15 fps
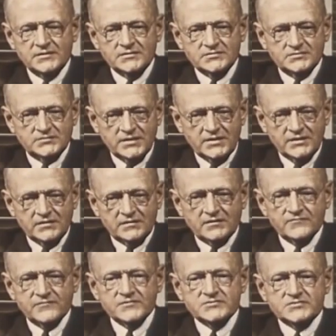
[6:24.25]
Today, our
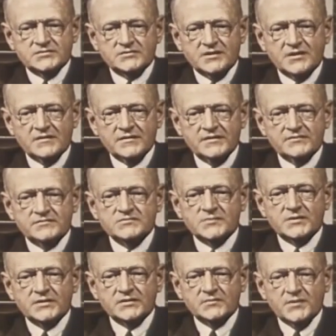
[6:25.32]
efficient car heaters
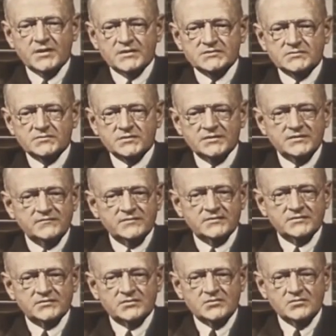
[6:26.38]
make it possible, even in
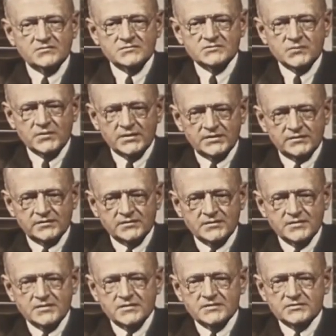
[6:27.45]
the coldest weather,
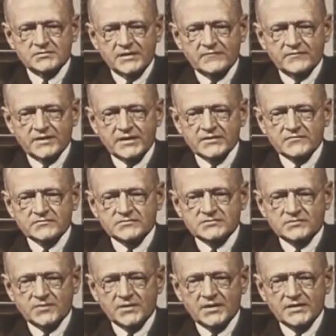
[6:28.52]
to have an adequate
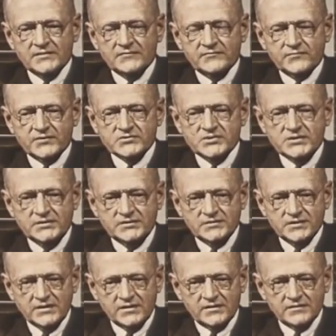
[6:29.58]
supply of fresh heated
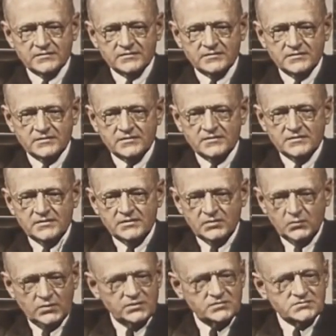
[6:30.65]
air.
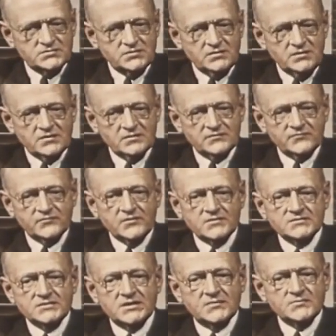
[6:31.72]
Windows no longer
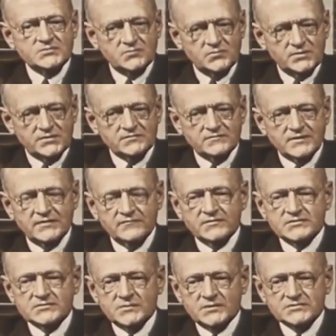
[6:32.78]
frost up, so winter driving
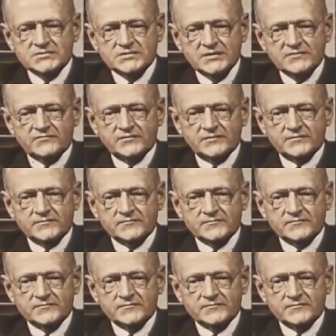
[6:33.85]
is much safer.